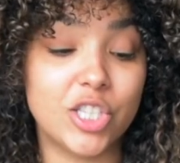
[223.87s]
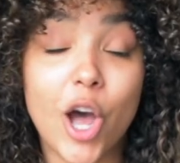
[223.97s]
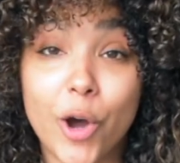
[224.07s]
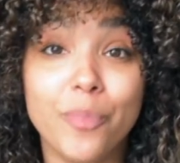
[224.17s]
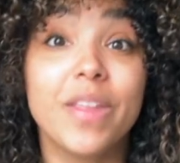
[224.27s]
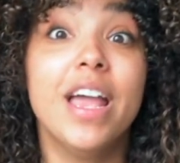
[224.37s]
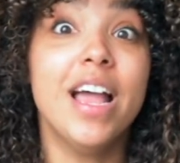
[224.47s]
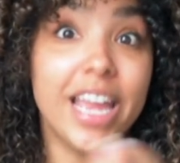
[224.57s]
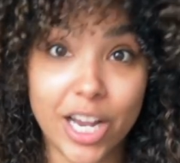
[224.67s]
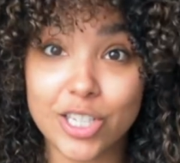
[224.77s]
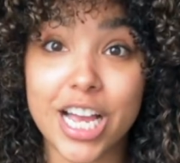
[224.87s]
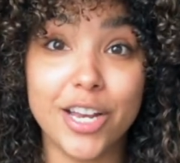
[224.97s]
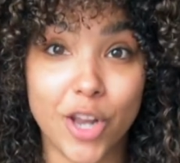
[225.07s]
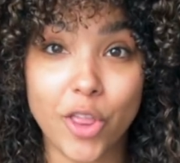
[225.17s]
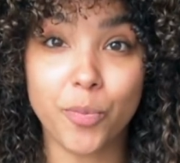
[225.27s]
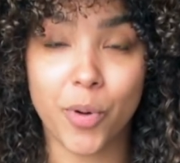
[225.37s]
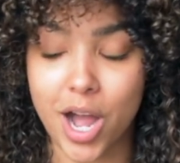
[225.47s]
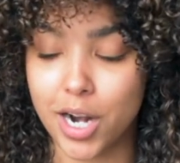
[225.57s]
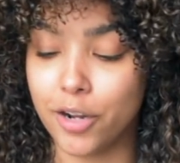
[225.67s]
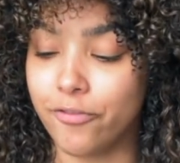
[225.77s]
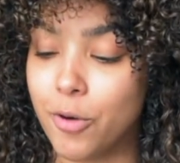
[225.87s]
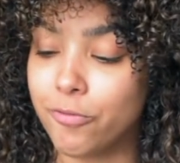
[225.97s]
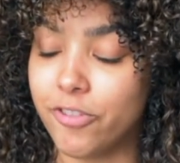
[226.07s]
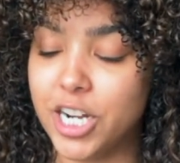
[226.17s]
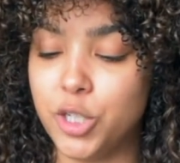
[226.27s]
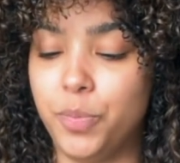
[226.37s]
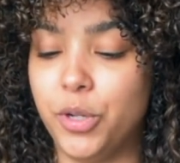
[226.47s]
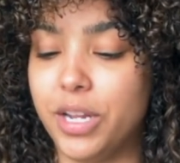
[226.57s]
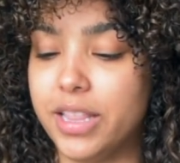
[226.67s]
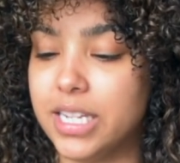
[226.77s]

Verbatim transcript: So, Here's another product from Fresh Beauty.